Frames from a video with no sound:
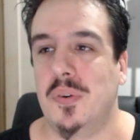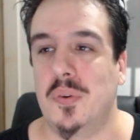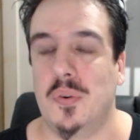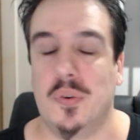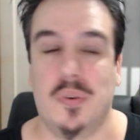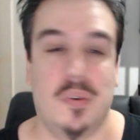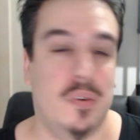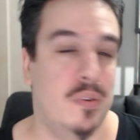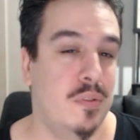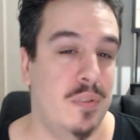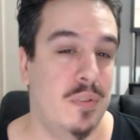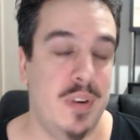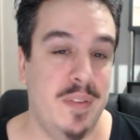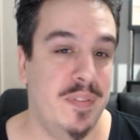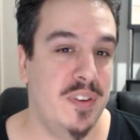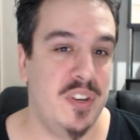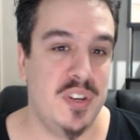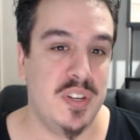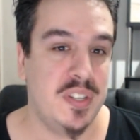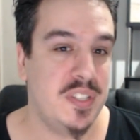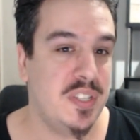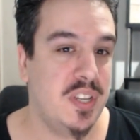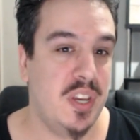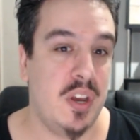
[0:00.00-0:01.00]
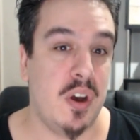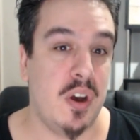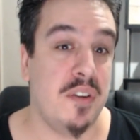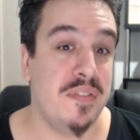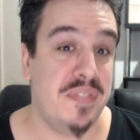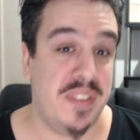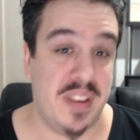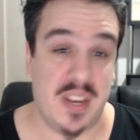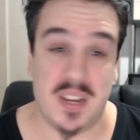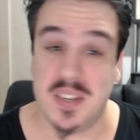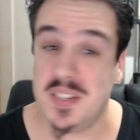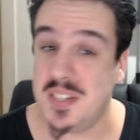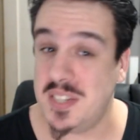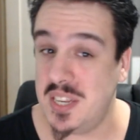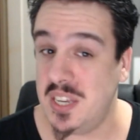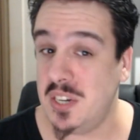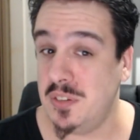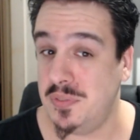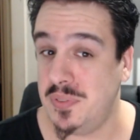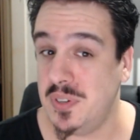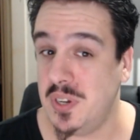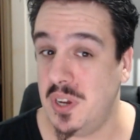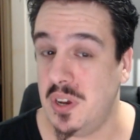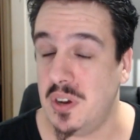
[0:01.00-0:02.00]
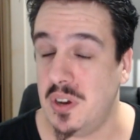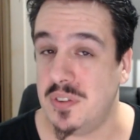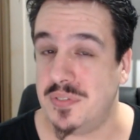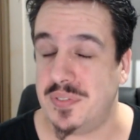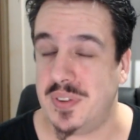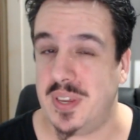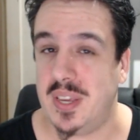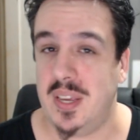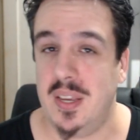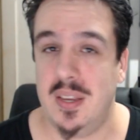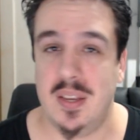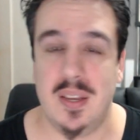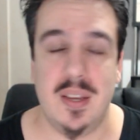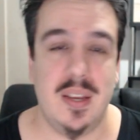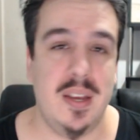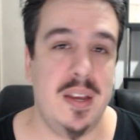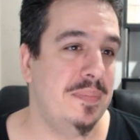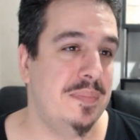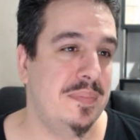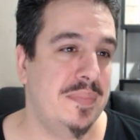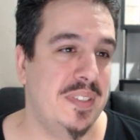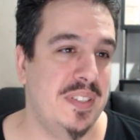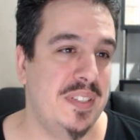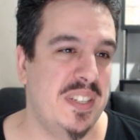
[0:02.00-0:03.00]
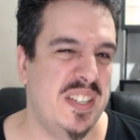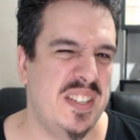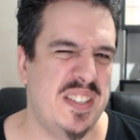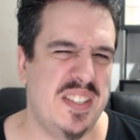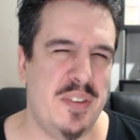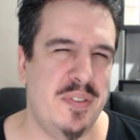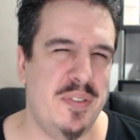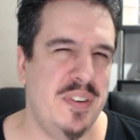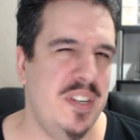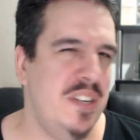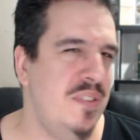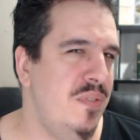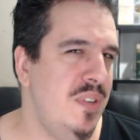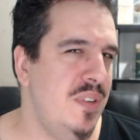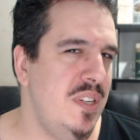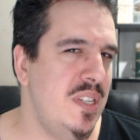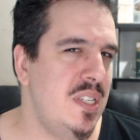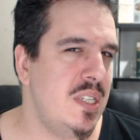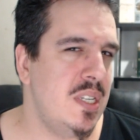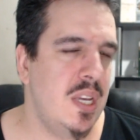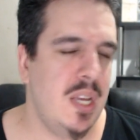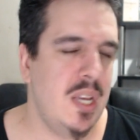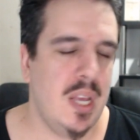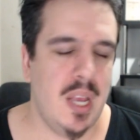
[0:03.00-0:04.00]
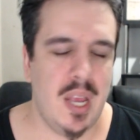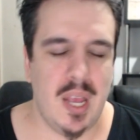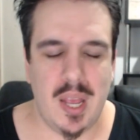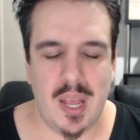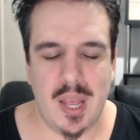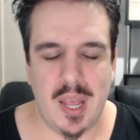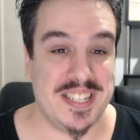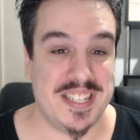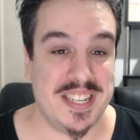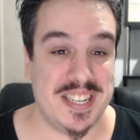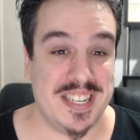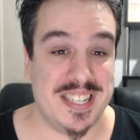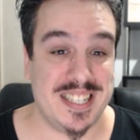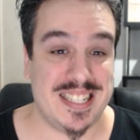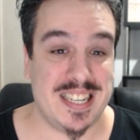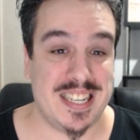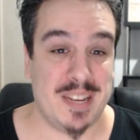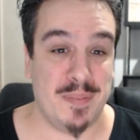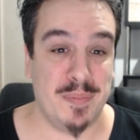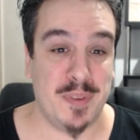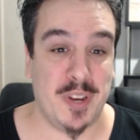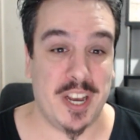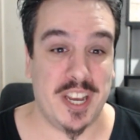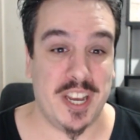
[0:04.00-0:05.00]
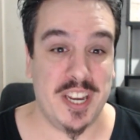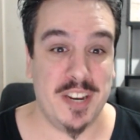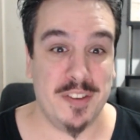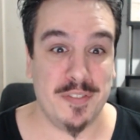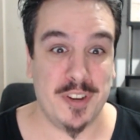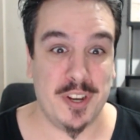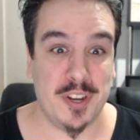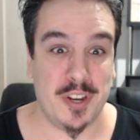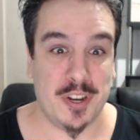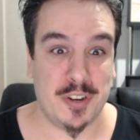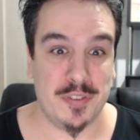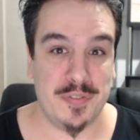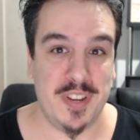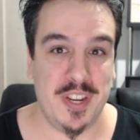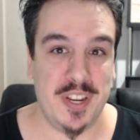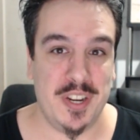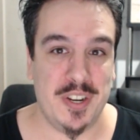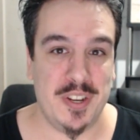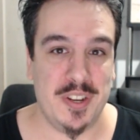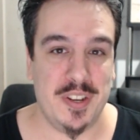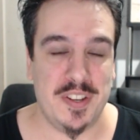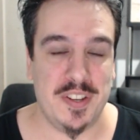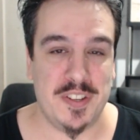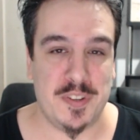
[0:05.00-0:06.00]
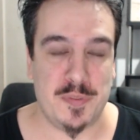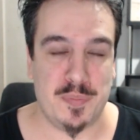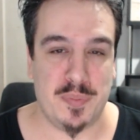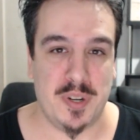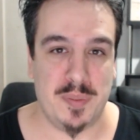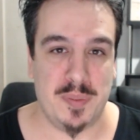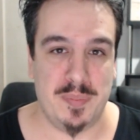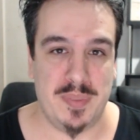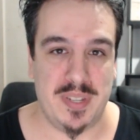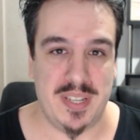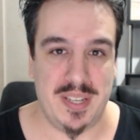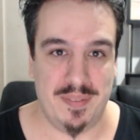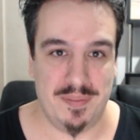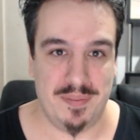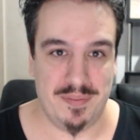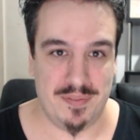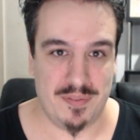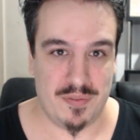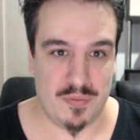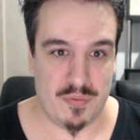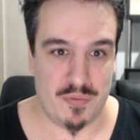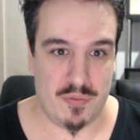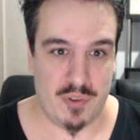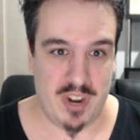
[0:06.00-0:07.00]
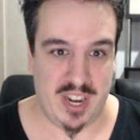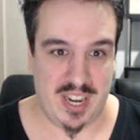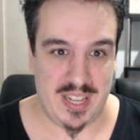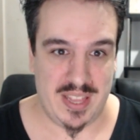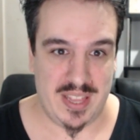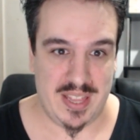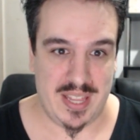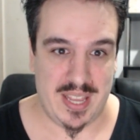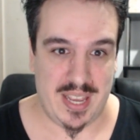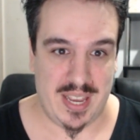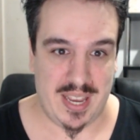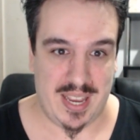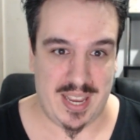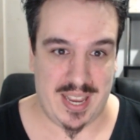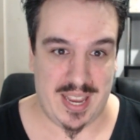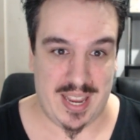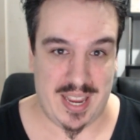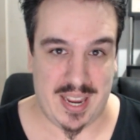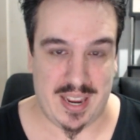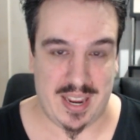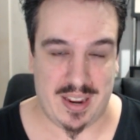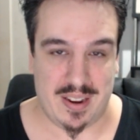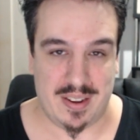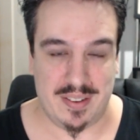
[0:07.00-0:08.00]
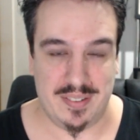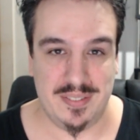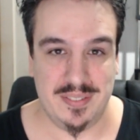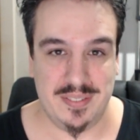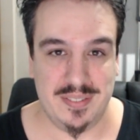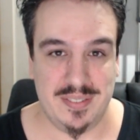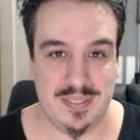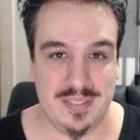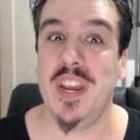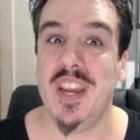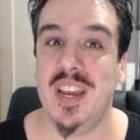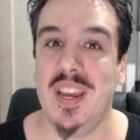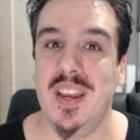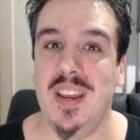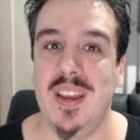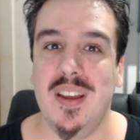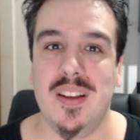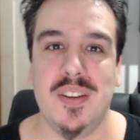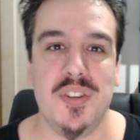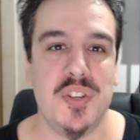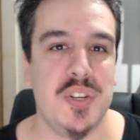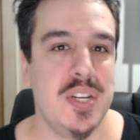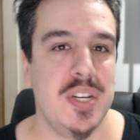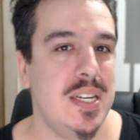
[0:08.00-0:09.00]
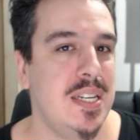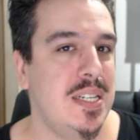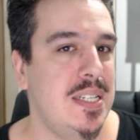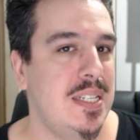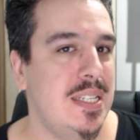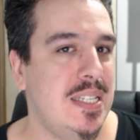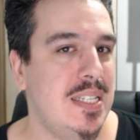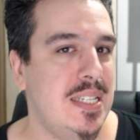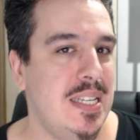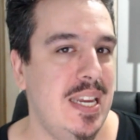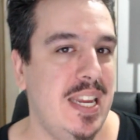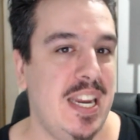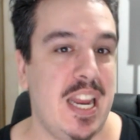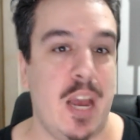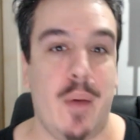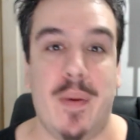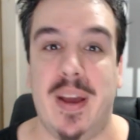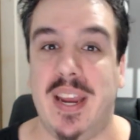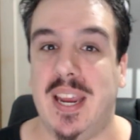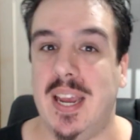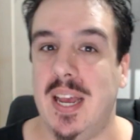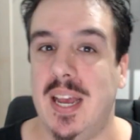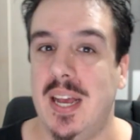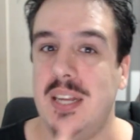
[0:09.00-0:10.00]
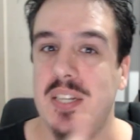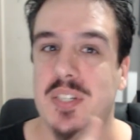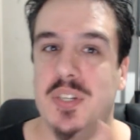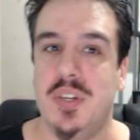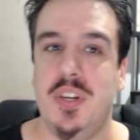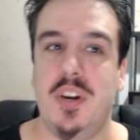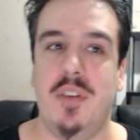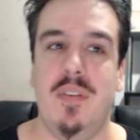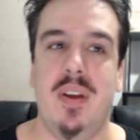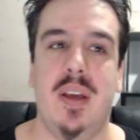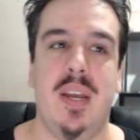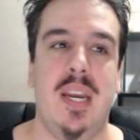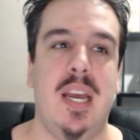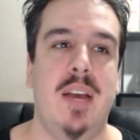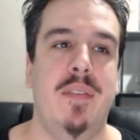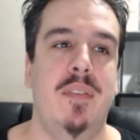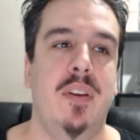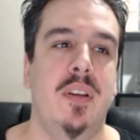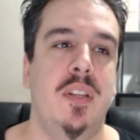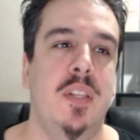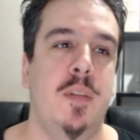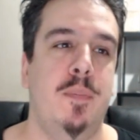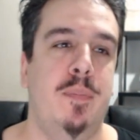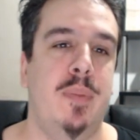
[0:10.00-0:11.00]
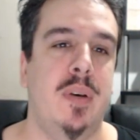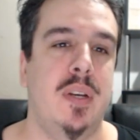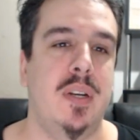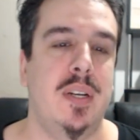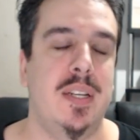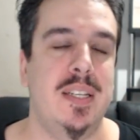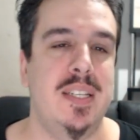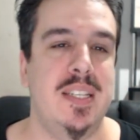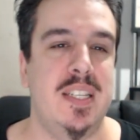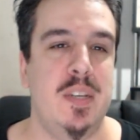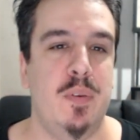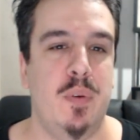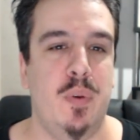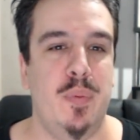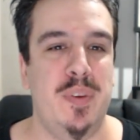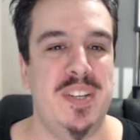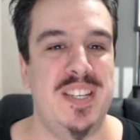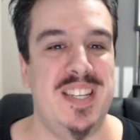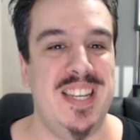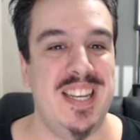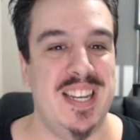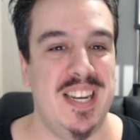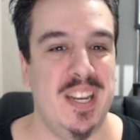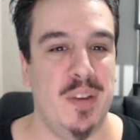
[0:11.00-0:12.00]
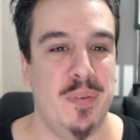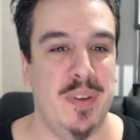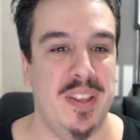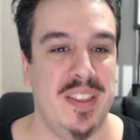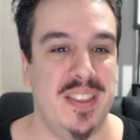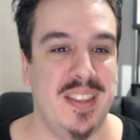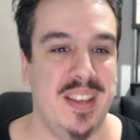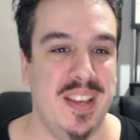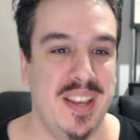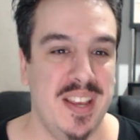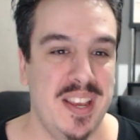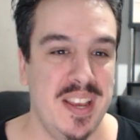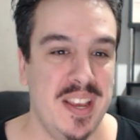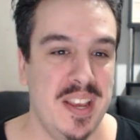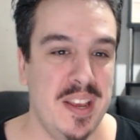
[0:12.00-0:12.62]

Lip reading: or even just coffee. I'll settle for coffee. Is there a difference? Some kind of coffee nerd is probably wringing their hair. We shall see. Now, I can't turn around and have a look at the bottle and see what we're dealing with,